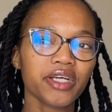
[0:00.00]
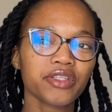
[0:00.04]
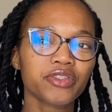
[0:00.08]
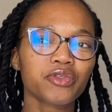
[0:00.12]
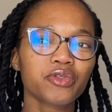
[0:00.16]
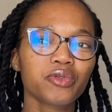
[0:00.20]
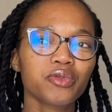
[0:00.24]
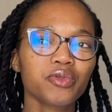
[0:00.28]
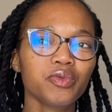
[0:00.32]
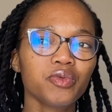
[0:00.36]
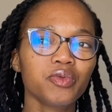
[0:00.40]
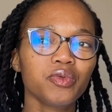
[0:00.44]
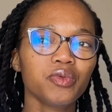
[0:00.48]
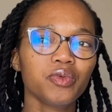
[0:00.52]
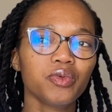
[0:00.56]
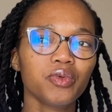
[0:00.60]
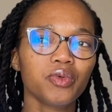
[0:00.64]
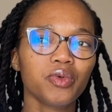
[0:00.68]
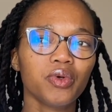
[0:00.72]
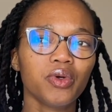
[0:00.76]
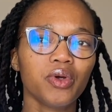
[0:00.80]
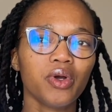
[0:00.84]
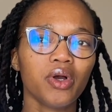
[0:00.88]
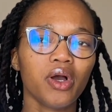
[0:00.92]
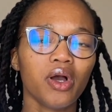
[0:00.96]
to
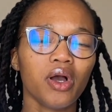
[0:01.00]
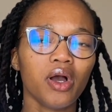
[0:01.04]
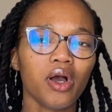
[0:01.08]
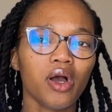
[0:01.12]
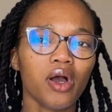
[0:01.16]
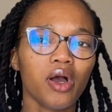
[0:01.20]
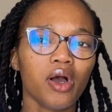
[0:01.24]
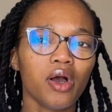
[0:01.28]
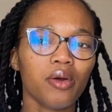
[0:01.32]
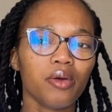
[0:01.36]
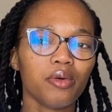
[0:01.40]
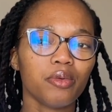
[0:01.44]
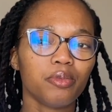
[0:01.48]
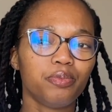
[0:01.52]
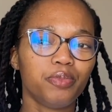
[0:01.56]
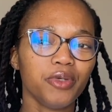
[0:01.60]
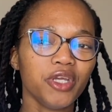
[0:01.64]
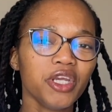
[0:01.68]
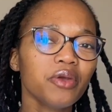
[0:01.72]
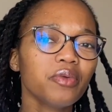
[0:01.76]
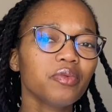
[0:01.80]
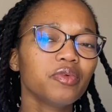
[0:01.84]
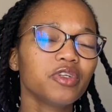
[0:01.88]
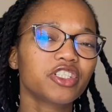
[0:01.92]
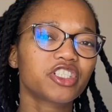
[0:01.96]

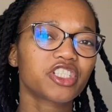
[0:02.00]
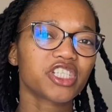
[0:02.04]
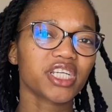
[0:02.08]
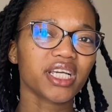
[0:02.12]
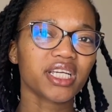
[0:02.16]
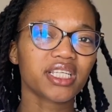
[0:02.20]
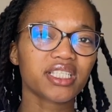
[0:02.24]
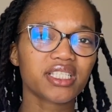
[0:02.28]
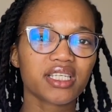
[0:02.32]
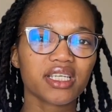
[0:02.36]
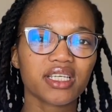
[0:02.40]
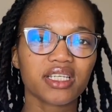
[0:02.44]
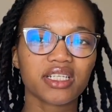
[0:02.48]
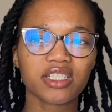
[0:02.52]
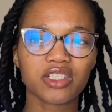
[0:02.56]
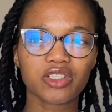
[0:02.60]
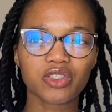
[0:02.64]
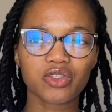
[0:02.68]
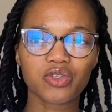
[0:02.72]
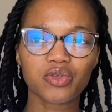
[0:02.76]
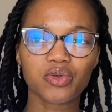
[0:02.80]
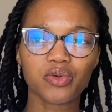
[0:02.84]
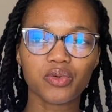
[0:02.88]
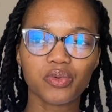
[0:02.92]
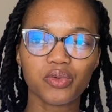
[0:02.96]
be rejected
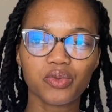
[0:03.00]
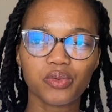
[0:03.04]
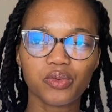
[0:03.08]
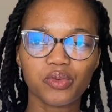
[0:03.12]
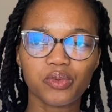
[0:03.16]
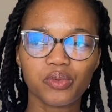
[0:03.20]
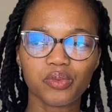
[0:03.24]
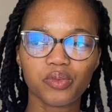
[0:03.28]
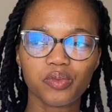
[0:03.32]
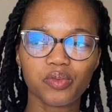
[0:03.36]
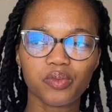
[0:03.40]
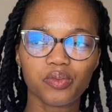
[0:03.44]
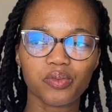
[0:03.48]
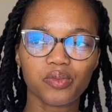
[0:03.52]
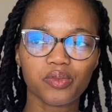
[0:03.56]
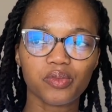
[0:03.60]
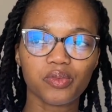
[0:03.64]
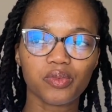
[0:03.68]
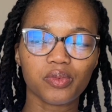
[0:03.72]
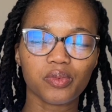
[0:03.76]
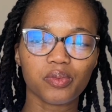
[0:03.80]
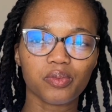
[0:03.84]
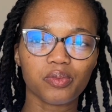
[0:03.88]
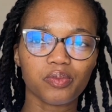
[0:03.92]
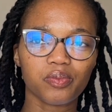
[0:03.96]
into
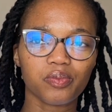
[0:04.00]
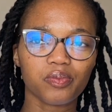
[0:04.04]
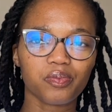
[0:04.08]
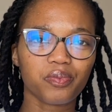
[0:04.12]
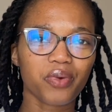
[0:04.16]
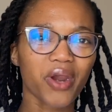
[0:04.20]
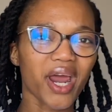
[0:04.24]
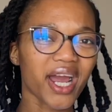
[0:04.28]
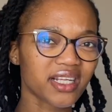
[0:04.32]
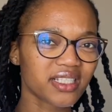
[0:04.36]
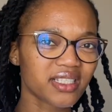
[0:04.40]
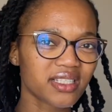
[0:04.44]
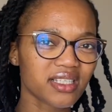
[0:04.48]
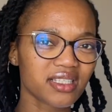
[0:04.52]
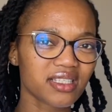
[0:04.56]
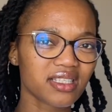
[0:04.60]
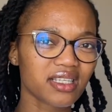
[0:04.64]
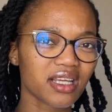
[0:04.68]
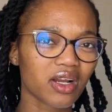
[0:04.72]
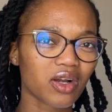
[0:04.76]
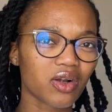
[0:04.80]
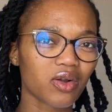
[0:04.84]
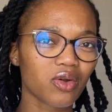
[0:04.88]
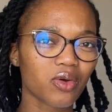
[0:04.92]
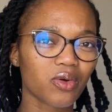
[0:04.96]

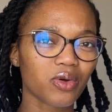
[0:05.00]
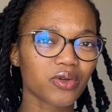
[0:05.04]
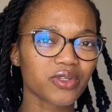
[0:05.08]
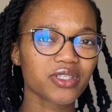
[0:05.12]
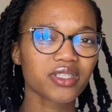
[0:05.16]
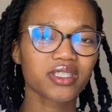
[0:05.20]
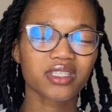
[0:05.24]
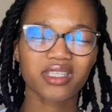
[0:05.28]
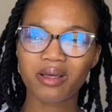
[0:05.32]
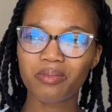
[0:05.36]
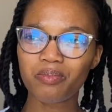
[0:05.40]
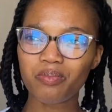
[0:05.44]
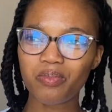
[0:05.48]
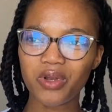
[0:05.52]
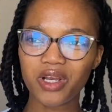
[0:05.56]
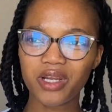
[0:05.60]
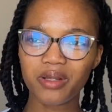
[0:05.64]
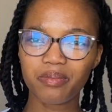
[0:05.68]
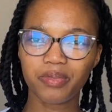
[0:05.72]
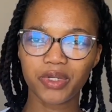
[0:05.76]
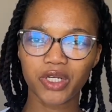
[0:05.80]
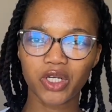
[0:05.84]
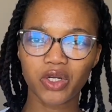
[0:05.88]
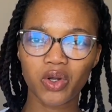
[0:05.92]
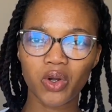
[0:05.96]
practicing law simply
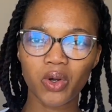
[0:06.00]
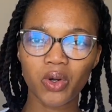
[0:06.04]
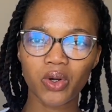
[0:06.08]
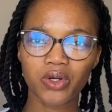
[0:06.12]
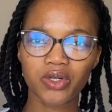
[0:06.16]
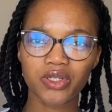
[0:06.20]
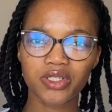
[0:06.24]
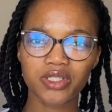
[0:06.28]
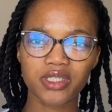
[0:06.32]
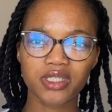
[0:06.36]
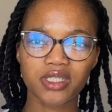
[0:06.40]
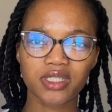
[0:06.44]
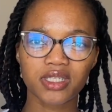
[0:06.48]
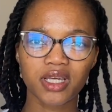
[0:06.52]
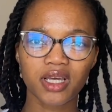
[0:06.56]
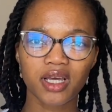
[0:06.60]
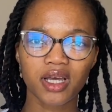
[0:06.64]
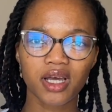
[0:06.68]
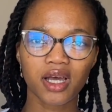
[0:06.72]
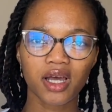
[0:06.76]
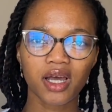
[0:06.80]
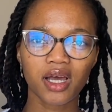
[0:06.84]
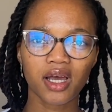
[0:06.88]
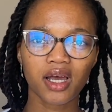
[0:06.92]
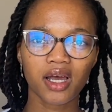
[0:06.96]
because
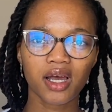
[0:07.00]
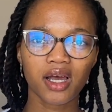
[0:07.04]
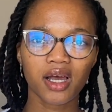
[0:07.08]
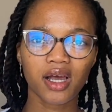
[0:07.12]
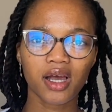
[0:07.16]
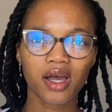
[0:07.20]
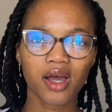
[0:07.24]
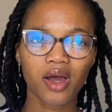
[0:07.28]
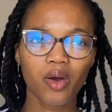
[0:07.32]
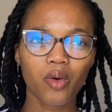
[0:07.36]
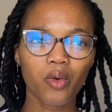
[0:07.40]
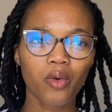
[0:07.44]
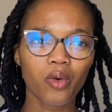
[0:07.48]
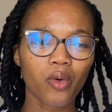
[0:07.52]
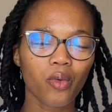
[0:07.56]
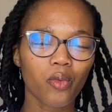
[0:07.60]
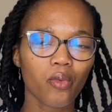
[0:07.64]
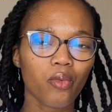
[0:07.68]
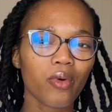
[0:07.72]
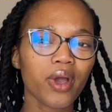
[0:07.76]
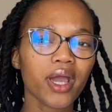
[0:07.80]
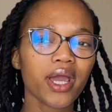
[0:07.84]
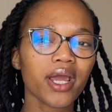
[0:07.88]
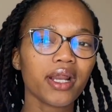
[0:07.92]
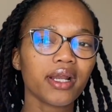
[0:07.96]

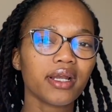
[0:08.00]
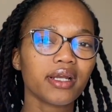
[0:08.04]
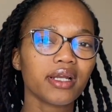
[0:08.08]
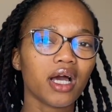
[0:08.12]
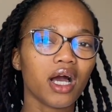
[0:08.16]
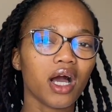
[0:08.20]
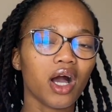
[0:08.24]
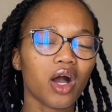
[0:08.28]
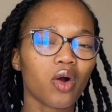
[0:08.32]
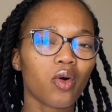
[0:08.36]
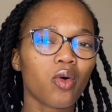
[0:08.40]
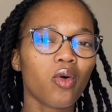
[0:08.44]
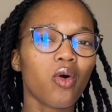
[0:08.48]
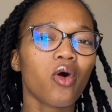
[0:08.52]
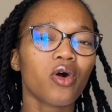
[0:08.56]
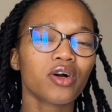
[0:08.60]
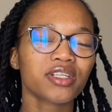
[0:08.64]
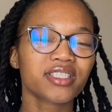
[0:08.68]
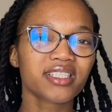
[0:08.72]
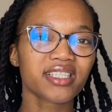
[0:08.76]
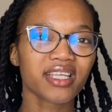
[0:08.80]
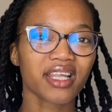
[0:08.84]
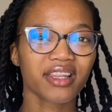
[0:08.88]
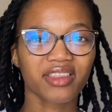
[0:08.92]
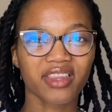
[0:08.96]
when
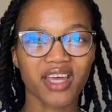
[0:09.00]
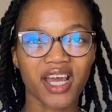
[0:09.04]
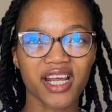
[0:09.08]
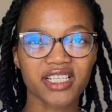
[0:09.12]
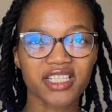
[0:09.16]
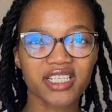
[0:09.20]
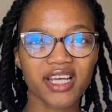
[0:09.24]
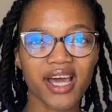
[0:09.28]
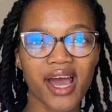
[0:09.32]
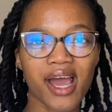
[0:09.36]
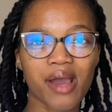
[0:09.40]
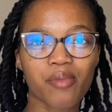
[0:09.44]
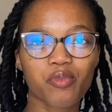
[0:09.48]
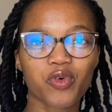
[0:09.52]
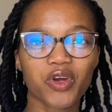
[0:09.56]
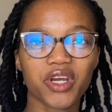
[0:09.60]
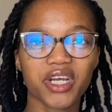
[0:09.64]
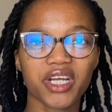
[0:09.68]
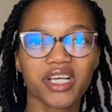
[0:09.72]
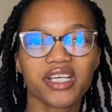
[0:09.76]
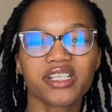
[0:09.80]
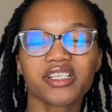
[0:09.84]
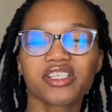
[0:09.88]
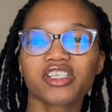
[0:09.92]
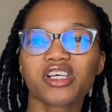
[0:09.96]
courts at that time were
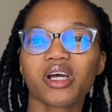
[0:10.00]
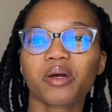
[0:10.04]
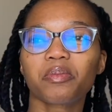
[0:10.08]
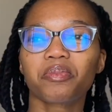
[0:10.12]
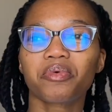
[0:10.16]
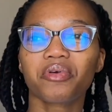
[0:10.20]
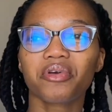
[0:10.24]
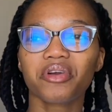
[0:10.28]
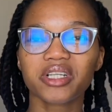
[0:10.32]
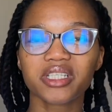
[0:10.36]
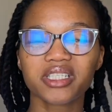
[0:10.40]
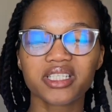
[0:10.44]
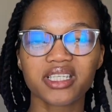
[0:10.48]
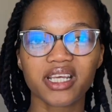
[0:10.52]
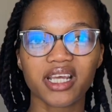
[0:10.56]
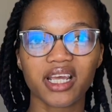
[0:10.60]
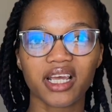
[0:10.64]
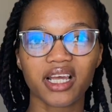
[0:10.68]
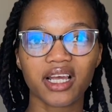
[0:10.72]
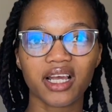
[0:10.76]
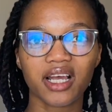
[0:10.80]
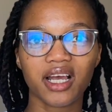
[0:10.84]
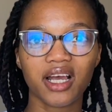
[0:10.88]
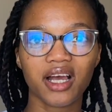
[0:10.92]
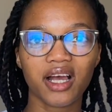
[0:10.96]

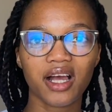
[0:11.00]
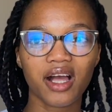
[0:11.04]
interpreting